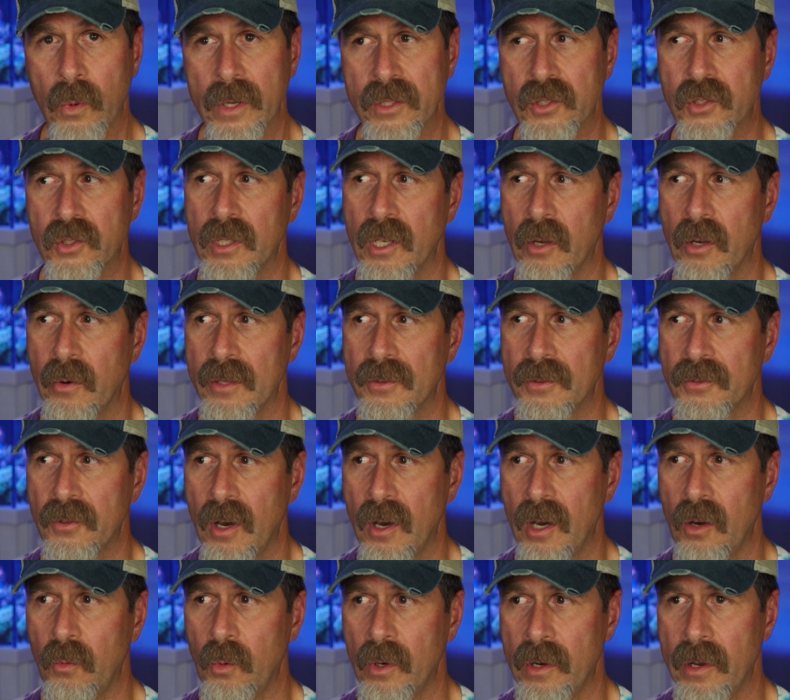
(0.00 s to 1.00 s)
which I
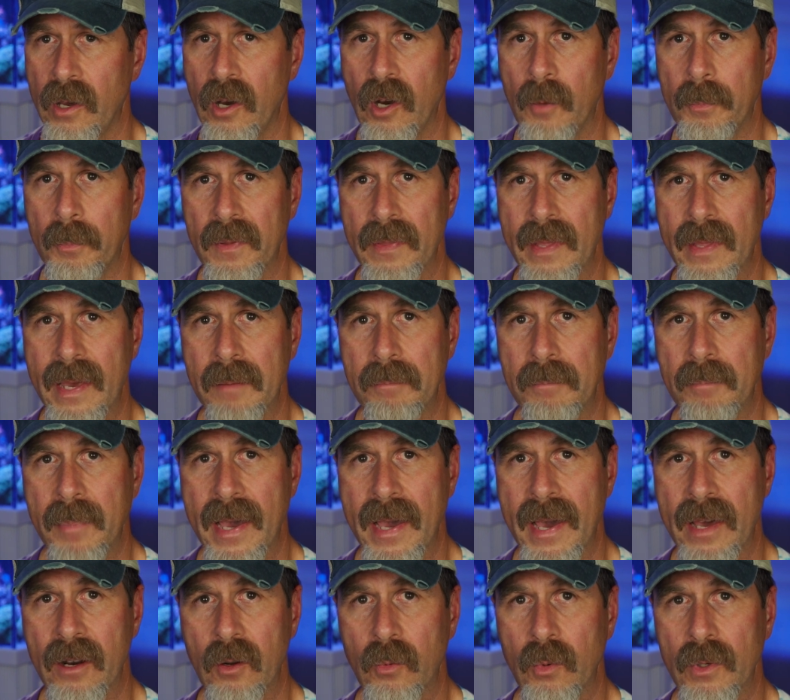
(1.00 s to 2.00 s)
thought would help in
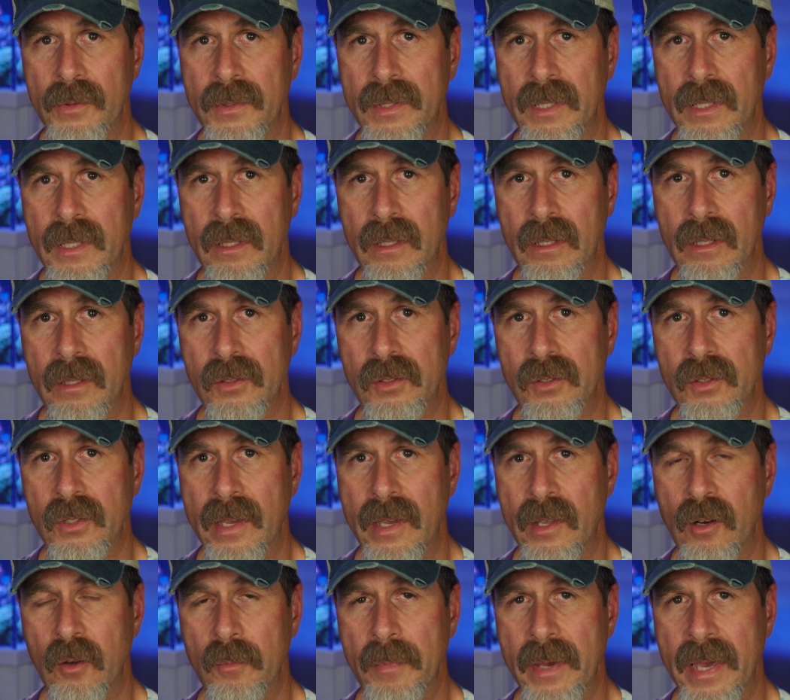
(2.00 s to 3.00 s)
that battle with the
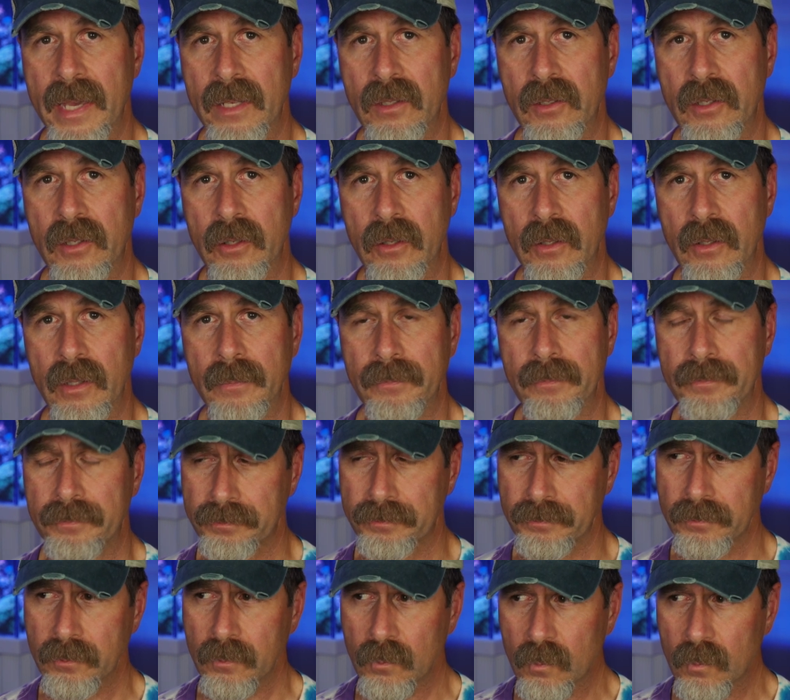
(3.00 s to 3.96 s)
cyanobacteria.